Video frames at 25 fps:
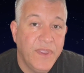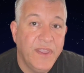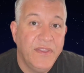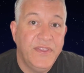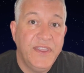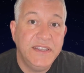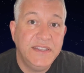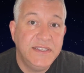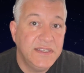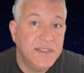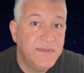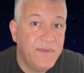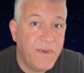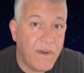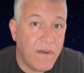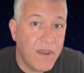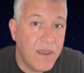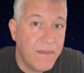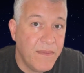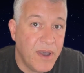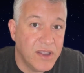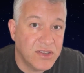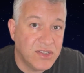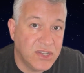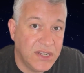This is very
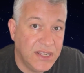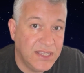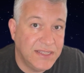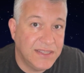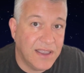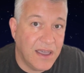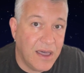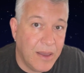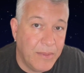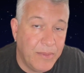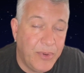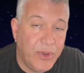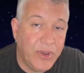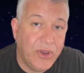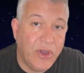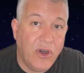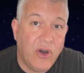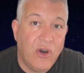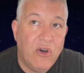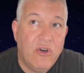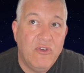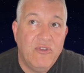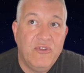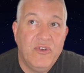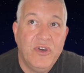much an example
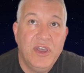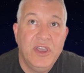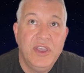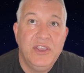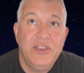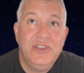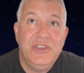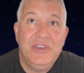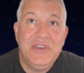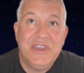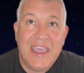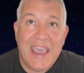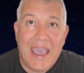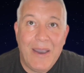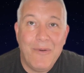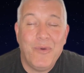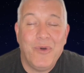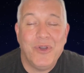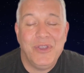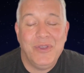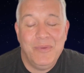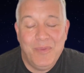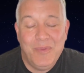of you get what you